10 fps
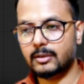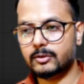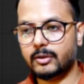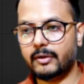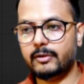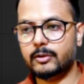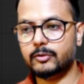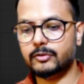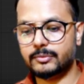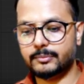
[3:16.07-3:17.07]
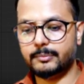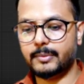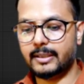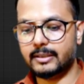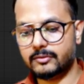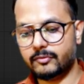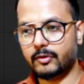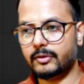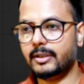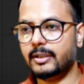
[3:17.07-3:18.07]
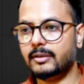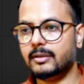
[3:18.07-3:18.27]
so i will use minus 14